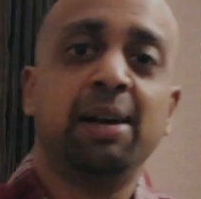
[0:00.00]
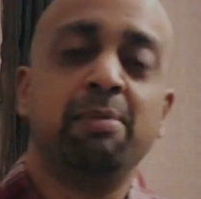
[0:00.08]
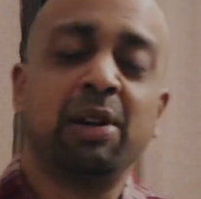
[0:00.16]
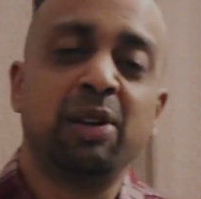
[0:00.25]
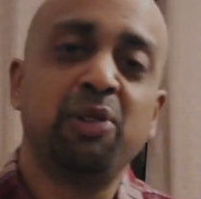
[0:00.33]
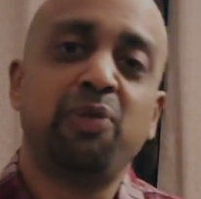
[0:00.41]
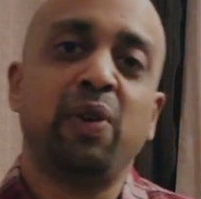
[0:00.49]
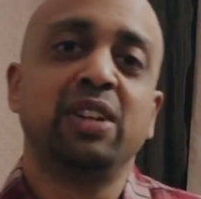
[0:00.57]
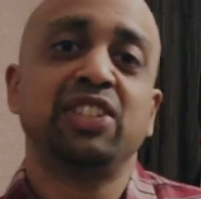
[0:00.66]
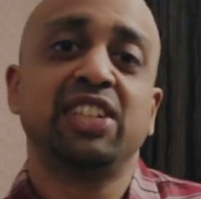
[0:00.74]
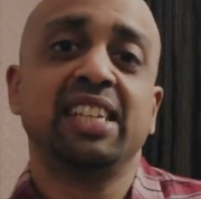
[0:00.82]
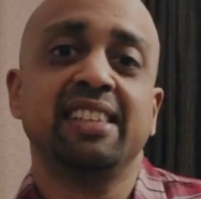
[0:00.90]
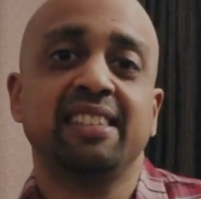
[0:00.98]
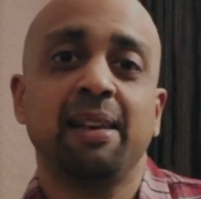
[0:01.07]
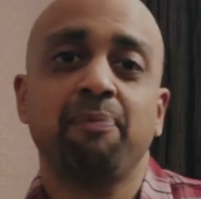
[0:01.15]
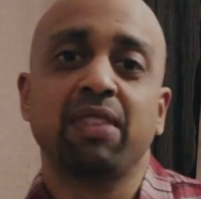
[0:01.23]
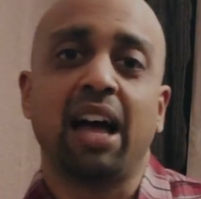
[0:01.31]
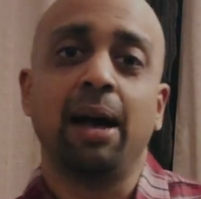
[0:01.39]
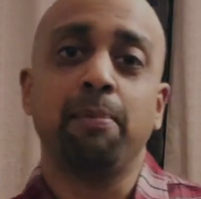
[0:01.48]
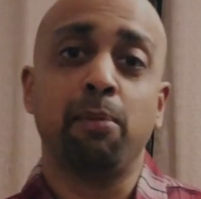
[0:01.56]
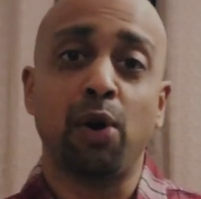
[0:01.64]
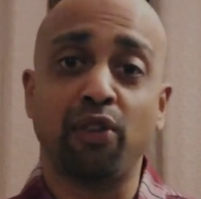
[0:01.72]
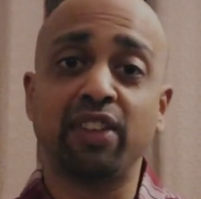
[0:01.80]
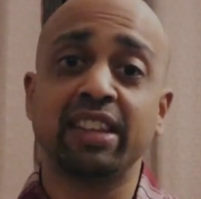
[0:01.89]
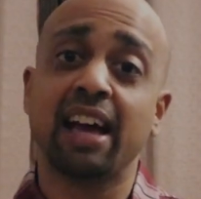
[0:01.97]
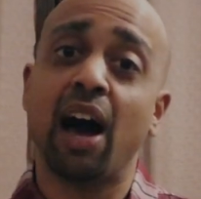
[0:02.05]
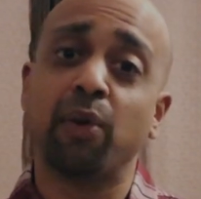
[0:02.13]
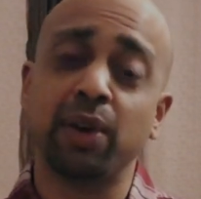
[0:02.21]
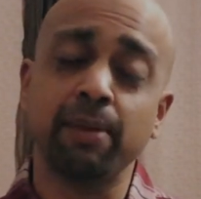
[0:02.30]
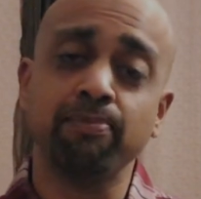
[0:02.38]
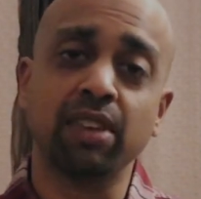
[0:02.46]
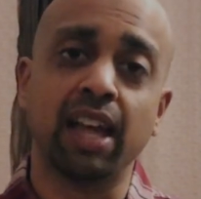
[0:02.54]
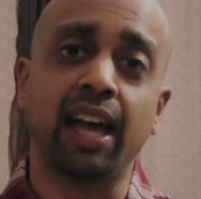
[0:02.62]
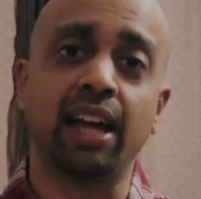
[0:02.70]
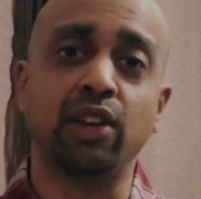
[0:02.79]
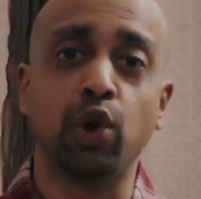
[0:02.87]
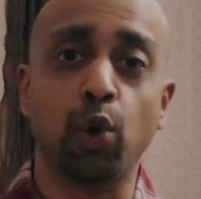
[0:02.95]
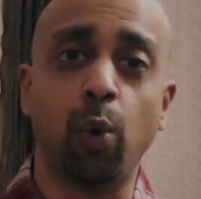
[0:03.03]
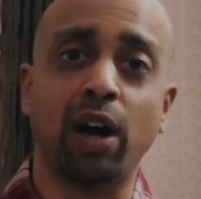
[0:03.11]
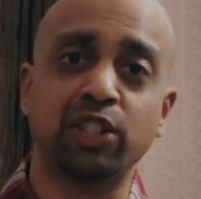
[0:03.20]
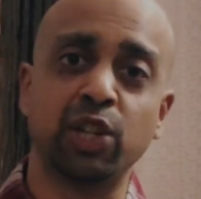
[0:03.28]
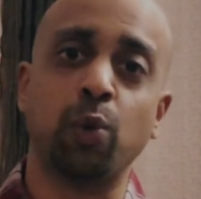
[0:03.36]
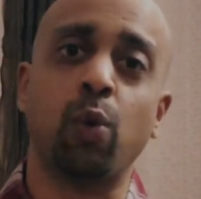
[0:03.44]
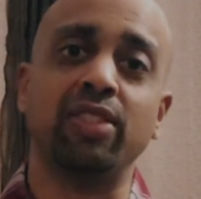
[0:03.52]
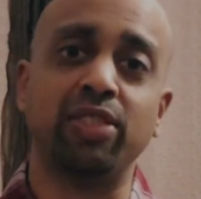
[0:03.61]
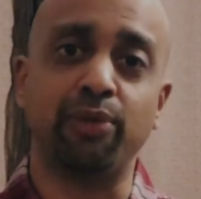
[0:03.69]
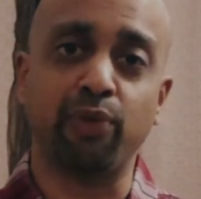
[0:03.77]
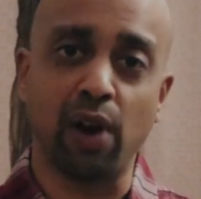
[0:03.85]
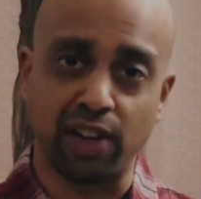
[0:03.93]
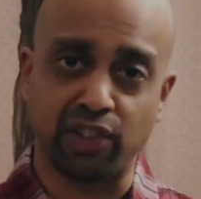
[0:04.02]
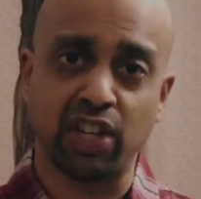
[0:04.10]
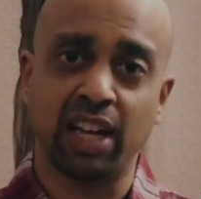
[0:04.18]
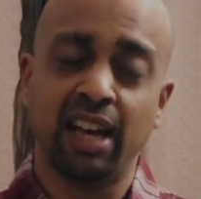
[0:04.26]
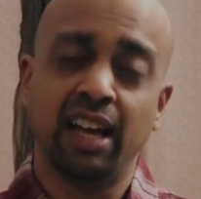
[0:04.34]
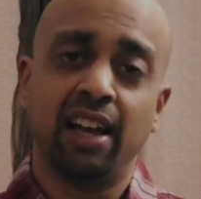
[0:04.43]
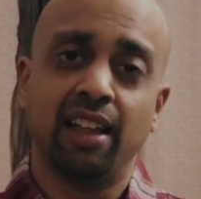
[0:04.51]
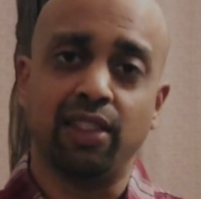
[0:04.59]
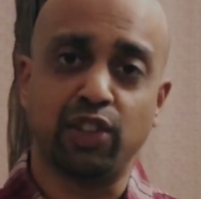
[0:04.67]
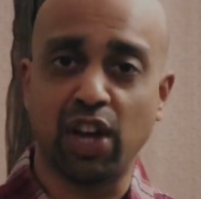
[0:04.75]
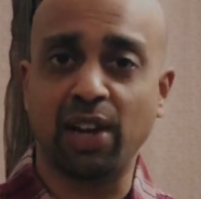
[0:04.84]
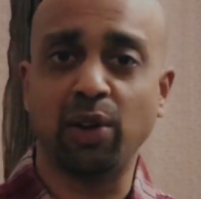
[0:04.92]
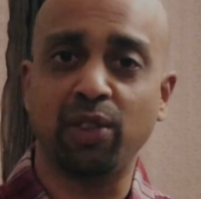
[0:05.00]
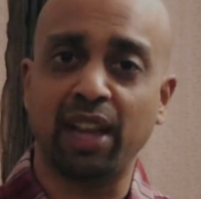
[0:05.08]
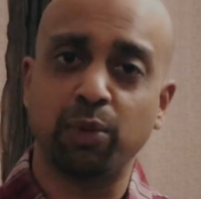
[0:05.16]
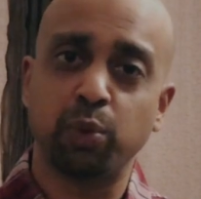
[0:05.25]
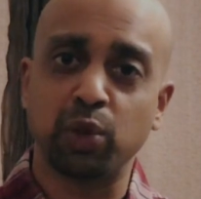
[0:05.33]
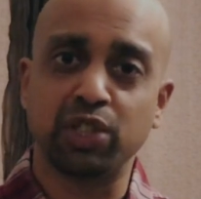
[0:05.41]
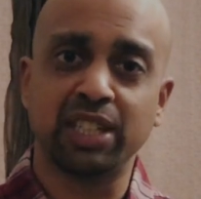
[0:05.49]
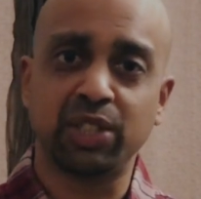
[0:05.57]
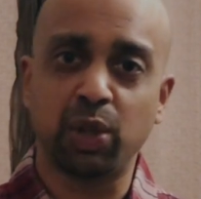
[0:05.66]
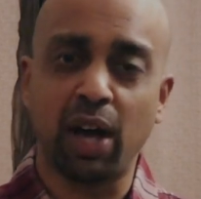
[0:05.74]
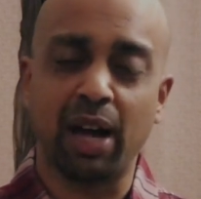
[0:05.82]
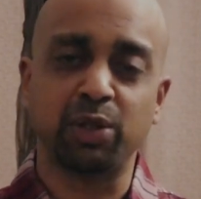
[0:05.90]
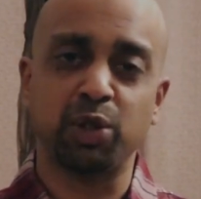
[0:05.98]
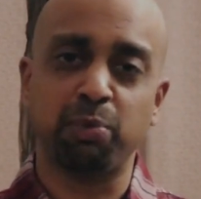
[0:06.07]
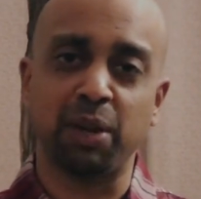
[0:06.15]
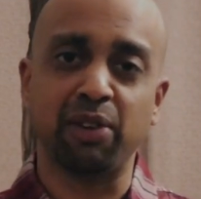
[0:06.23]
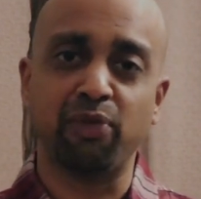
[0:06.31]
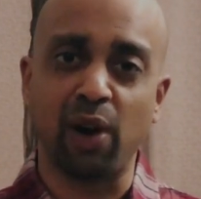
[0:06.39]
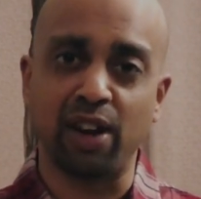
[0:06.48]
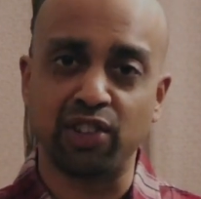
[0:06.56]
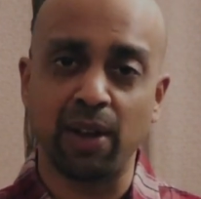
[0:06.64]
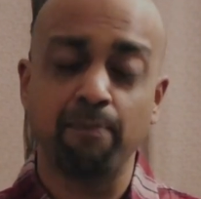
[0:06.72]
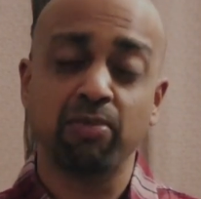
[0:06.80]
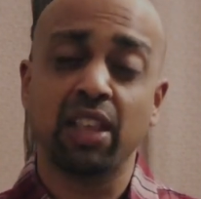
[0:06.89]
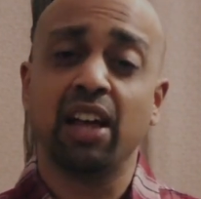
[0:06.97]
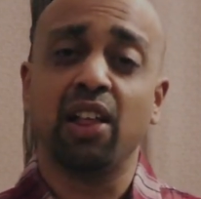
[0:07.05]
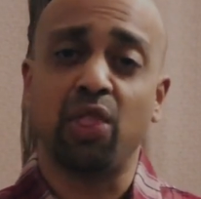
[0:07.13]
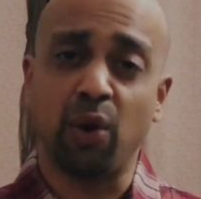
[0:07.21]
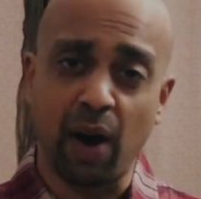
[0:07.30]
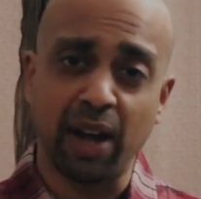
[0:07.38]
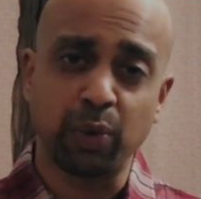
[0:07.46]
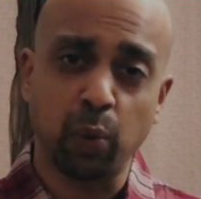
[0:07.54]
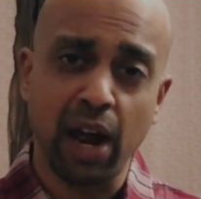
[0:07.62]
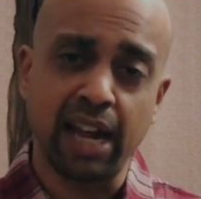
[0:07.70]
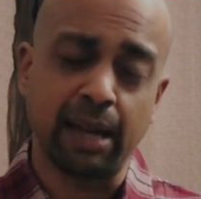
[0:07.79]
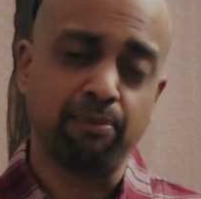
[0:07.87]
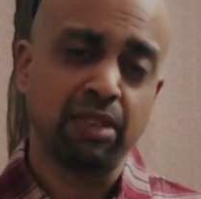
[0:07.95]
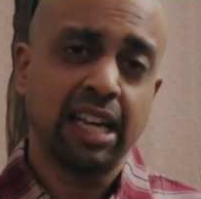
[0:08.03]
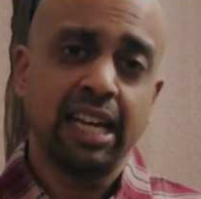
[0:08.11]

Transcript: Hey my little Frenchies, I'm Mervyn Gowry and you're watching What the French, the channel that will teach you how to speak French the right way.